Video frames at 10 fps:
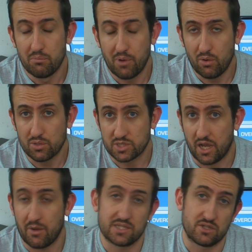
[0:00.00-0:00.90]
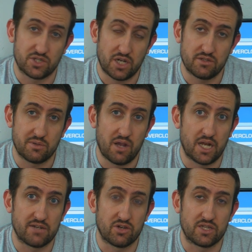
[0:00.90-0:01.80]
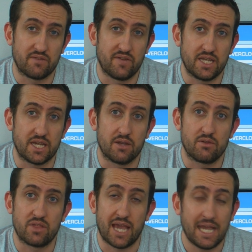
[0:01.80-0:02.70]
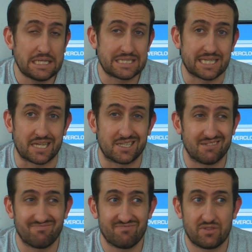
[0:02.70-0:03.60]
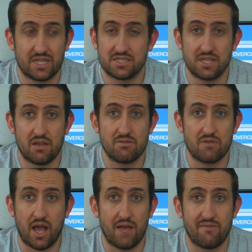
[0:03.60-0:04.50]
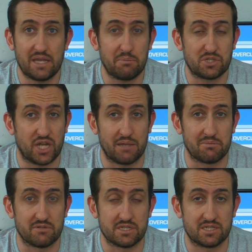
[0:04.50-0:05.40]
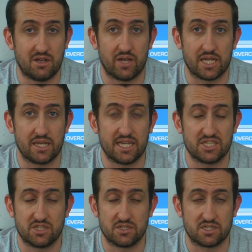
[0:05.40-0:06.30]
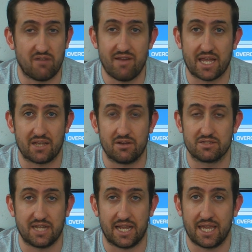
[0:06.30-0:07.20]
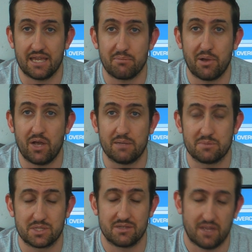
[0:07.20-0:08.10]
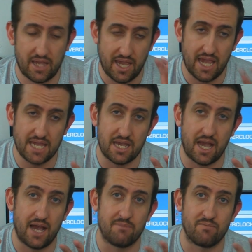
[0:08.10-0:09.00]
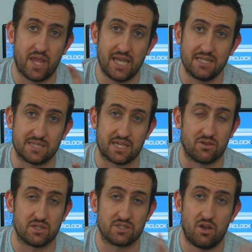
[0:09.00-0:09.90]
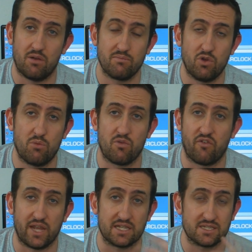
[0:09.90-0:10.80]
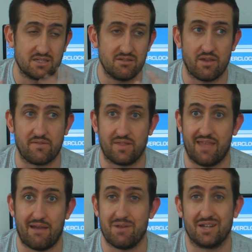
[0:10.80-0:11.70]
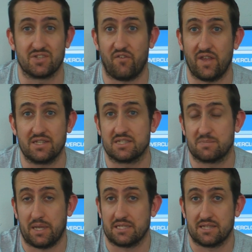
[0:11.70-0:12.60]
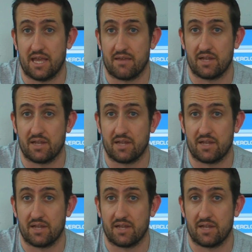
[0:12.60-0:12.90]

But also, as I showed you earlier on in the video, the heat sinks there's no uh, vapour chamber inside. It's just direct contact heat pipes, heat um, heat sink on the top, normal fins. There's not even that much fin space there.